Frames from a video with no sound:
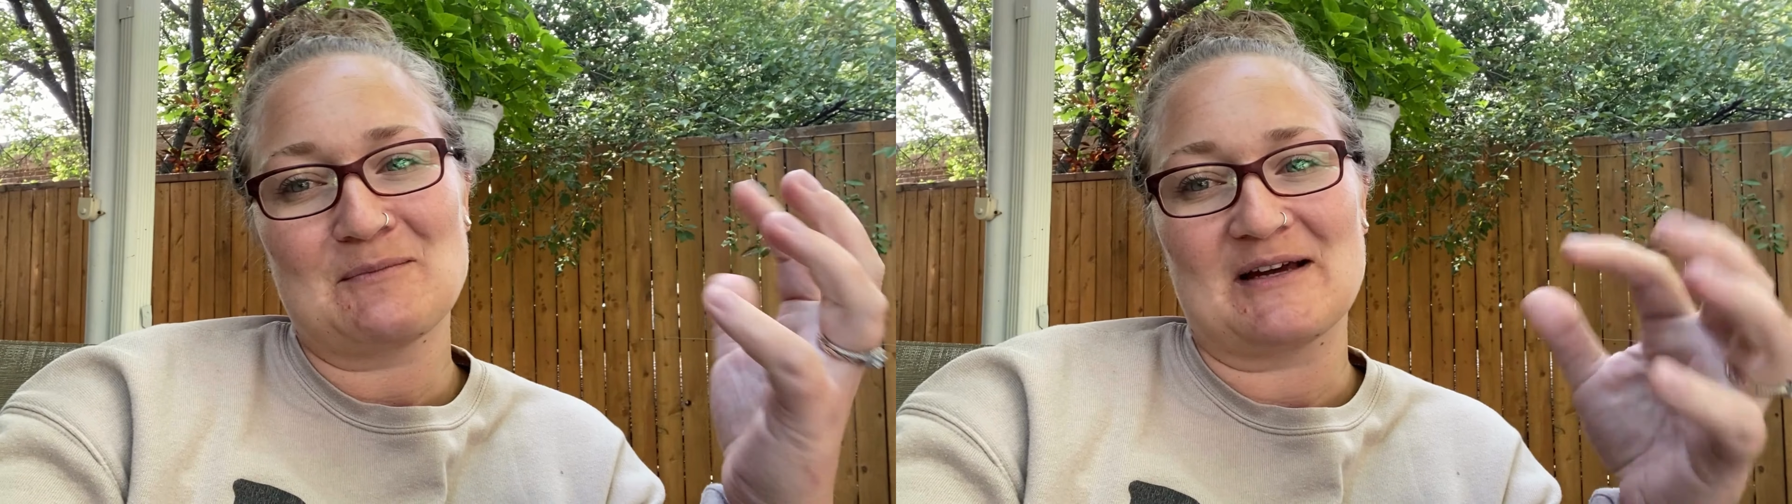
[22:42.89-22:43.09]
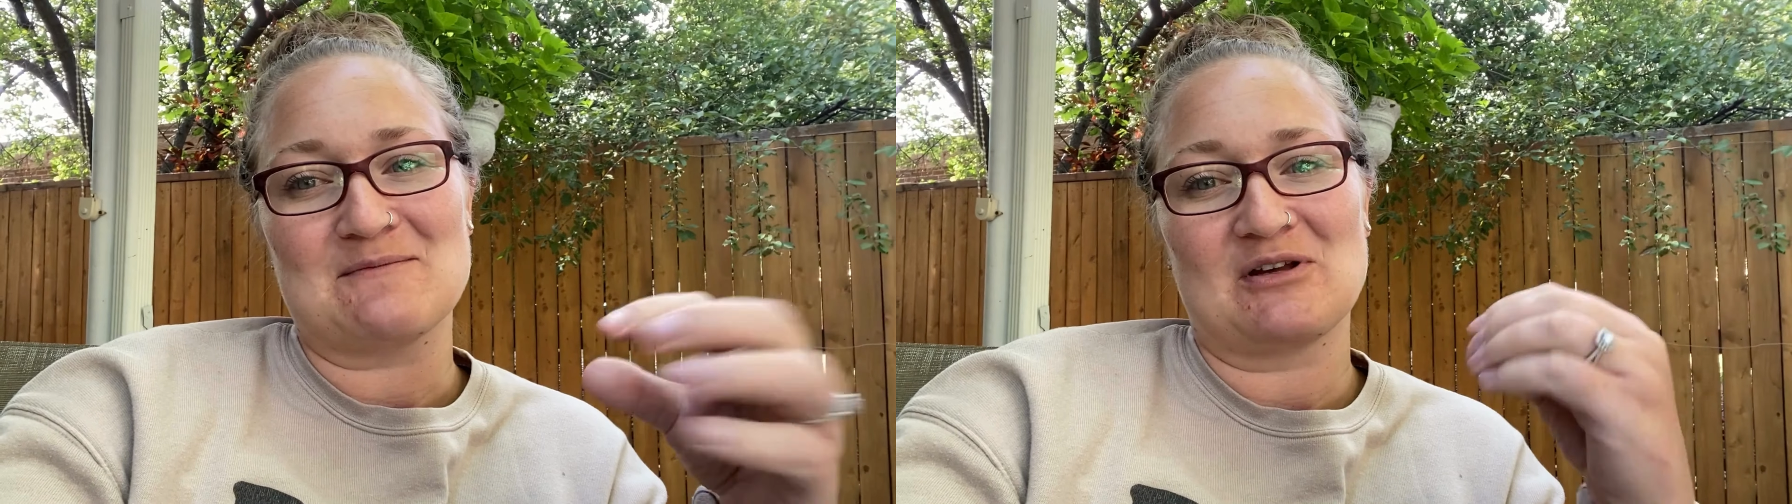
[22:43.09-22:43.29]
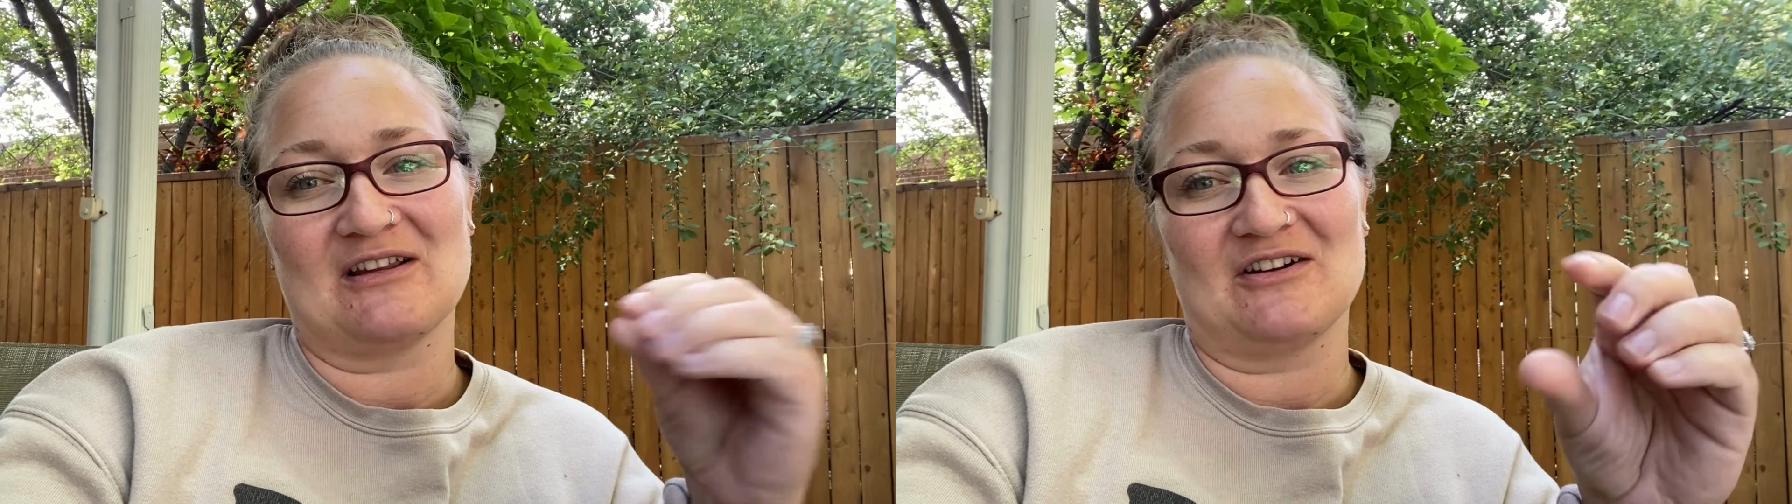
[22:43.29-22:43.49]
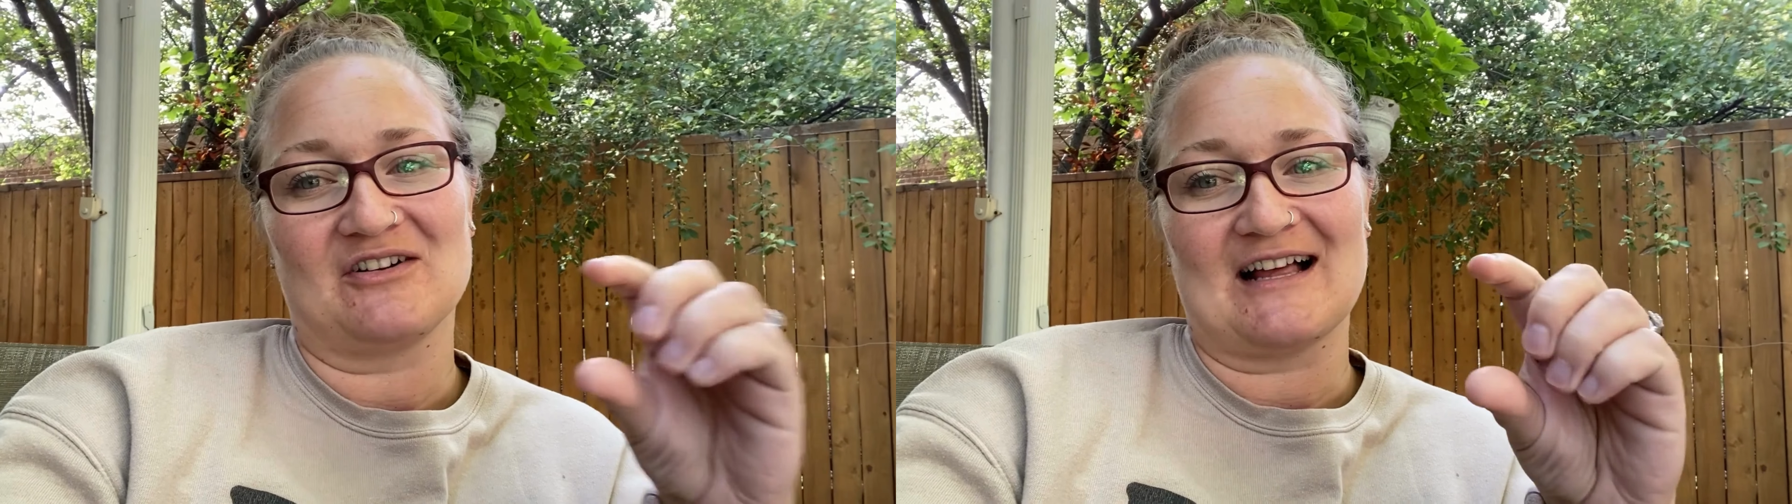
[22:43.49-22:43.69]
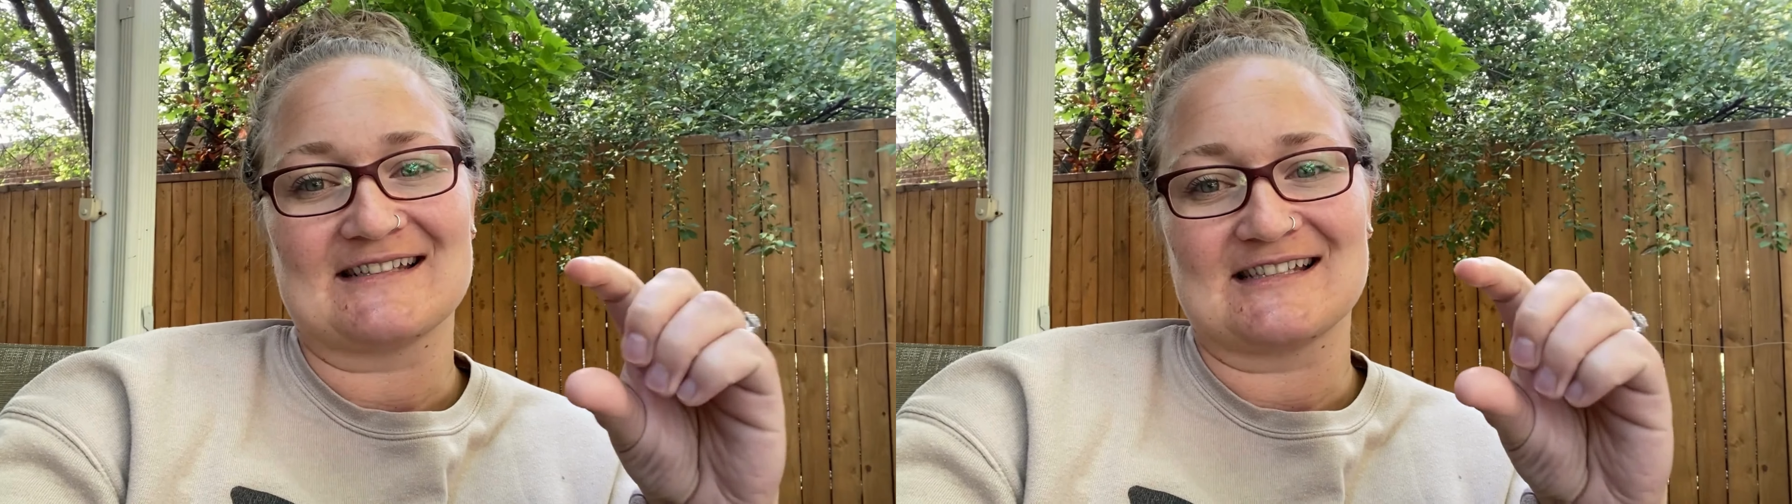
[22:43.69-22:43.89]
but put little
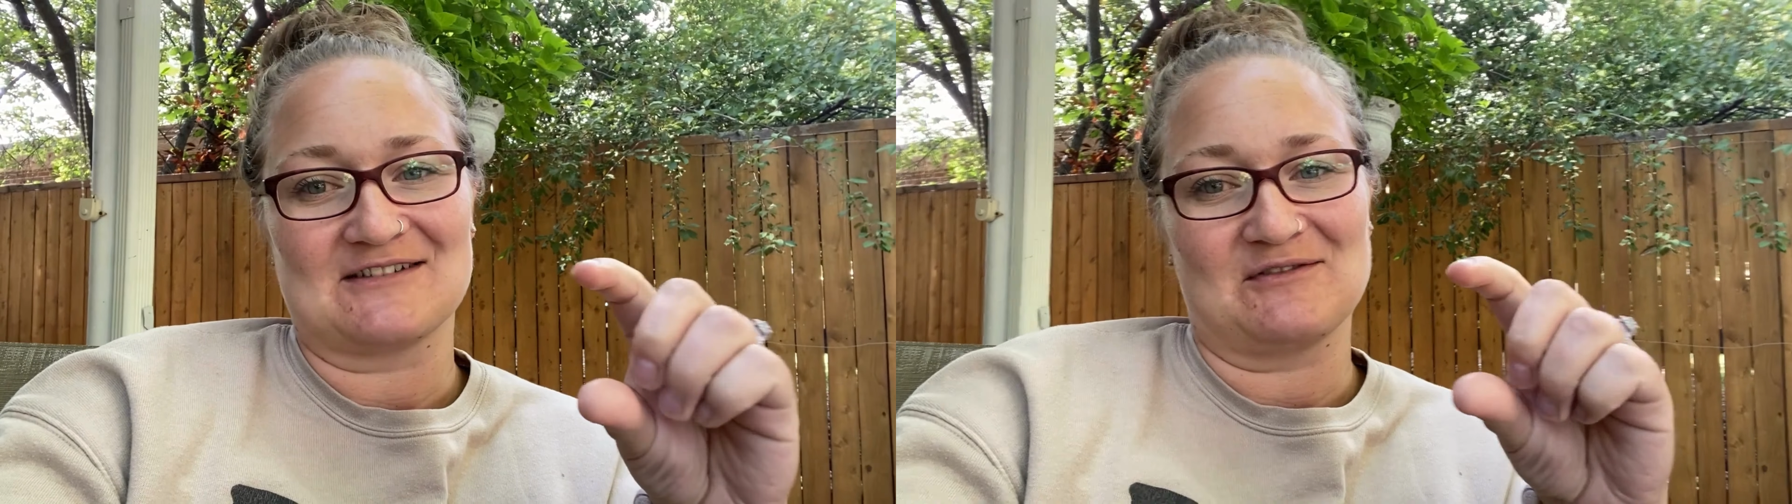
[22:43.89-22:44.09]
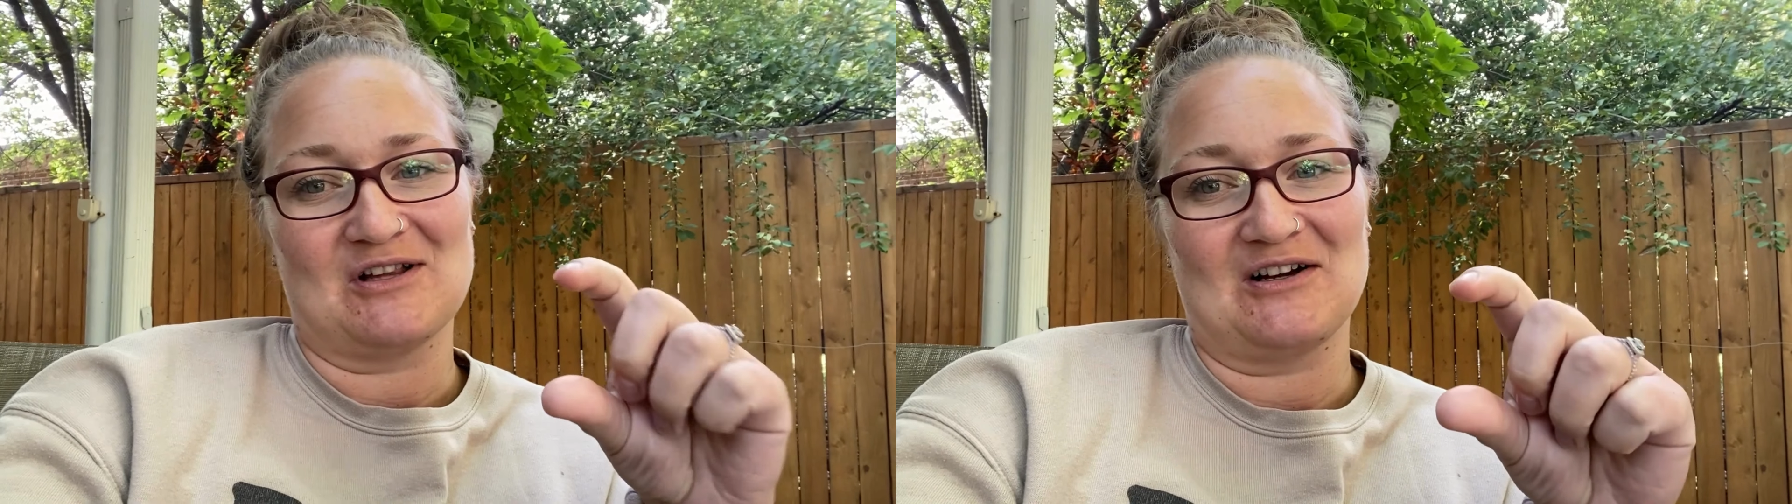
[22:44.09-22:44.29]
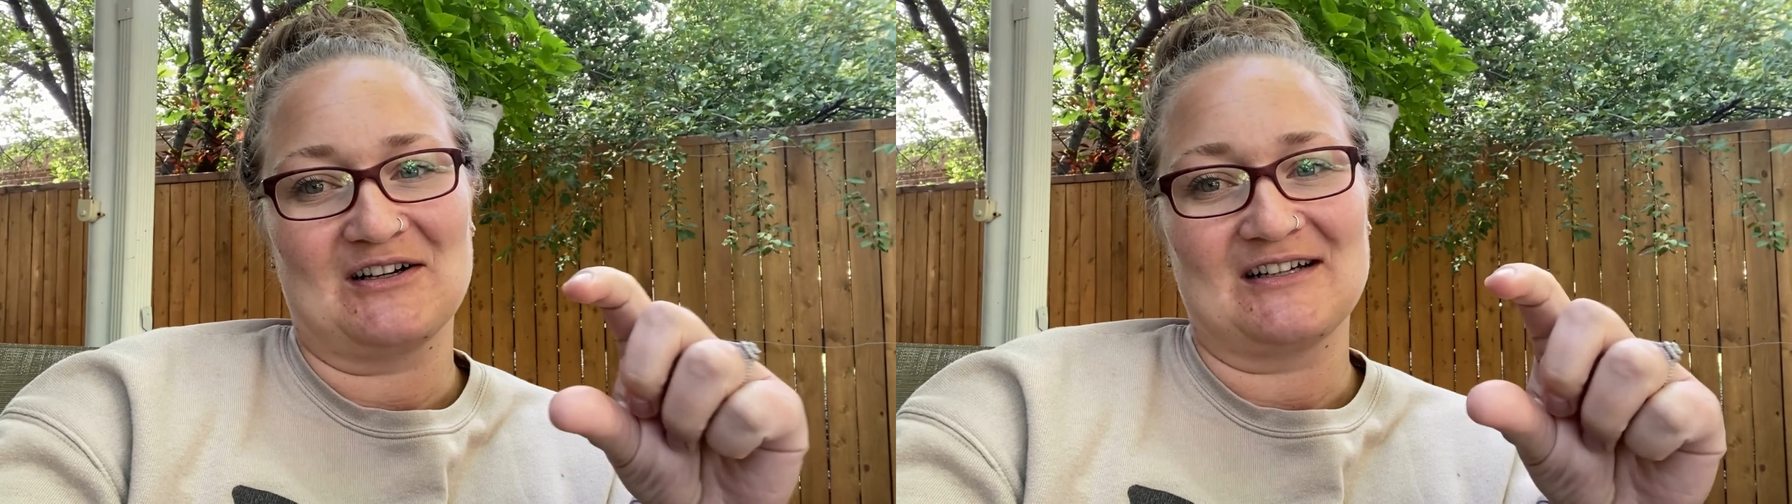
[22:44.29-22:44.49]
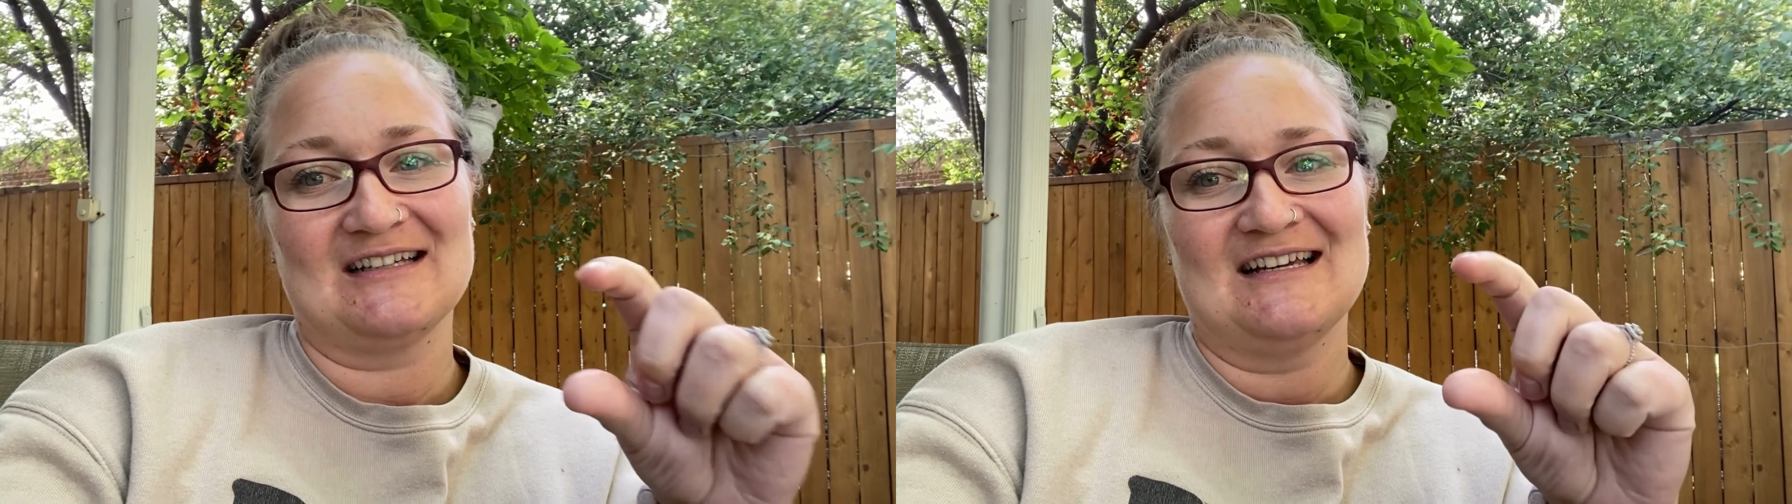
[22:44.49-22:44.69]
glasses of glog,